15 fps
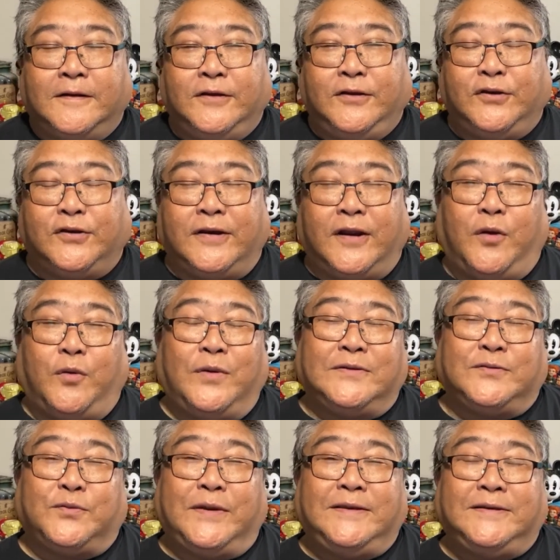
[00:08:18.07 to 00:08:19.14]
You can
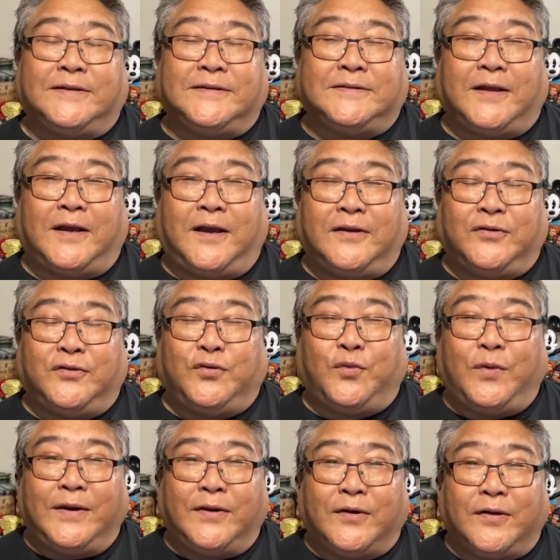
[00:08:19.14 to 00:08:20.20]
always reach us on
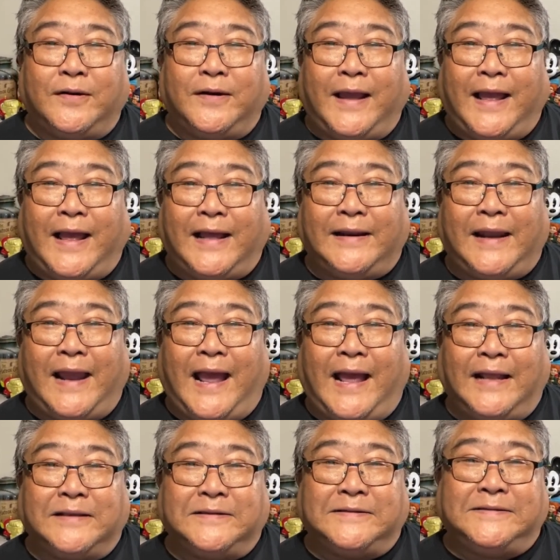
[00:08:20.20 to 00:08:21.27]
Twitter at,
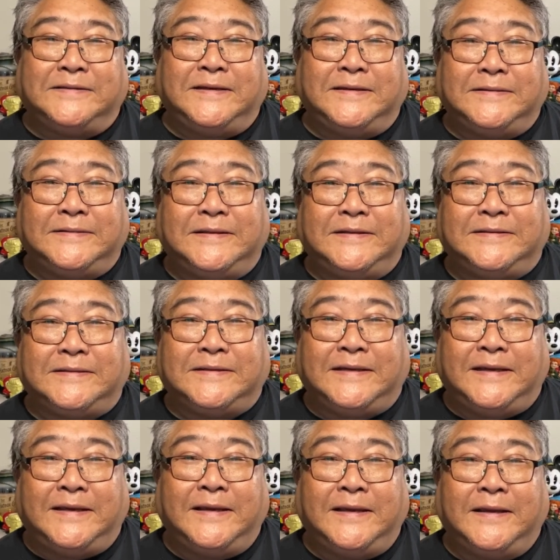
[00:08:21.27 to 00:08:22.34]
at C C
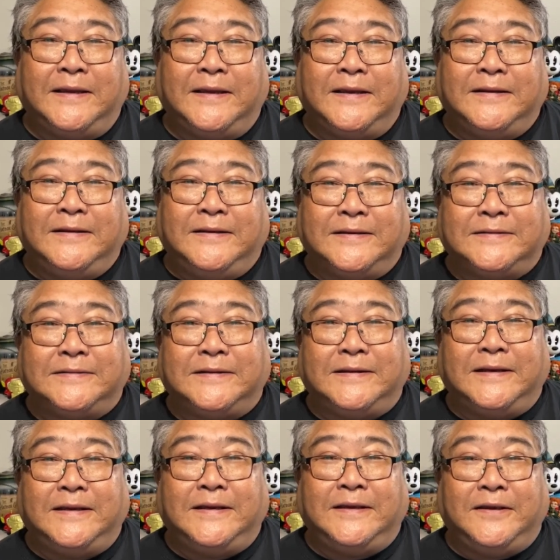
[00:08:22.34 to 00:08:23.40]
C
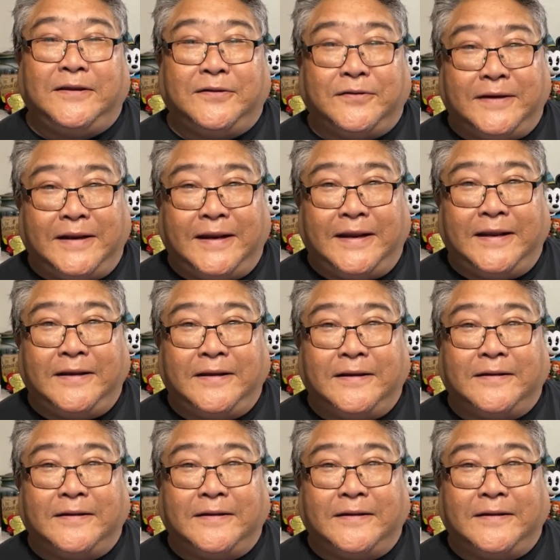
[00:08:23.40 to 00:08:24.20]
Disney Uni,